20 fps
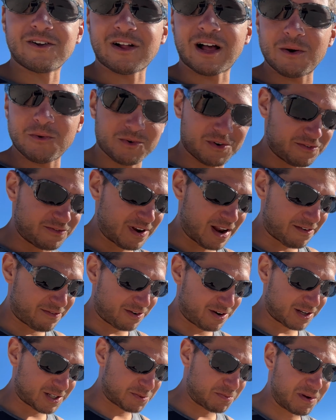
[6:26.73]
I would have never
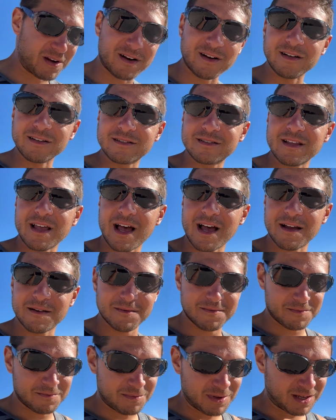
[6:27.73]
experienced that,
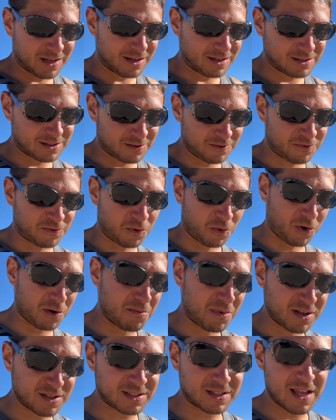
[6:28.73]
because the Ford
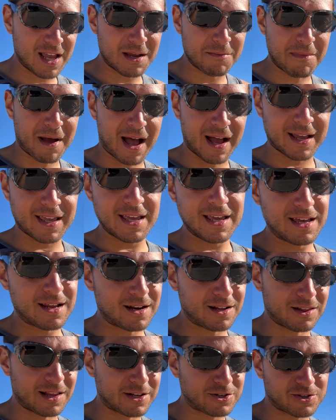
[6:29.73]
Mustang Mach-E and
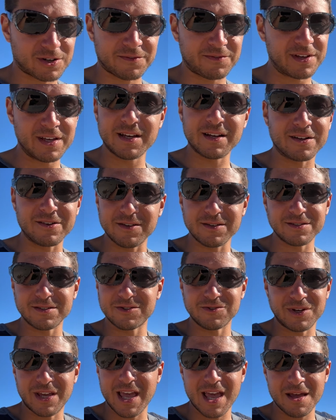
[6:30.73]
electric vehicles, you
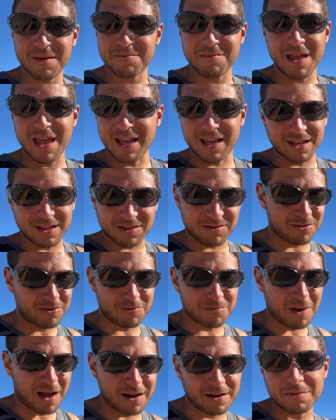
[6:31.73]
can't make it through
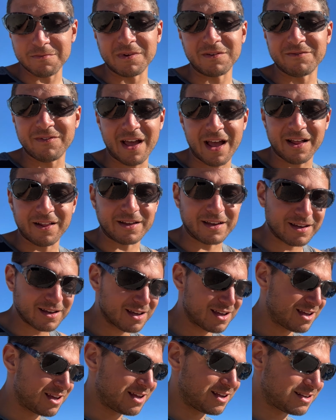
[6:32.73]
Monument Valley.
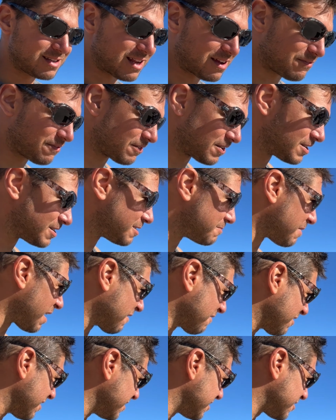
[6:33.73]
Definitely did my
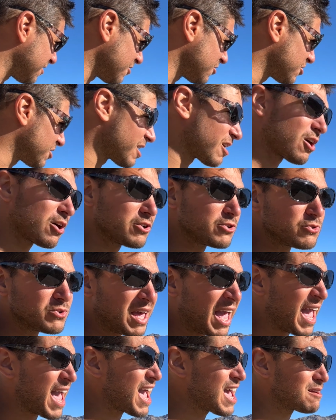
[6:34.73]
research there. You
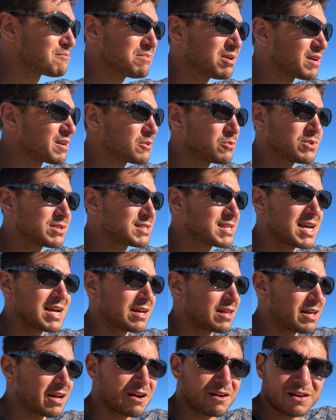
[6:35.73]
can, but it would take
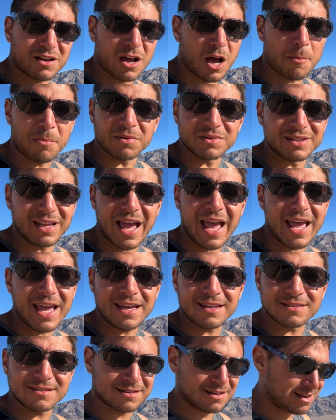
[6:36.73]
like a couple
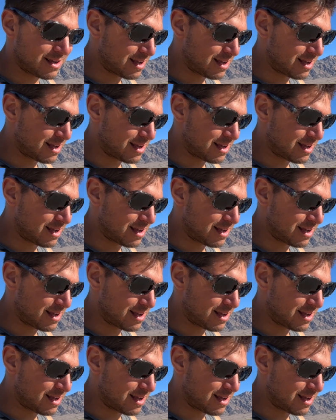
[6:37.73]
days.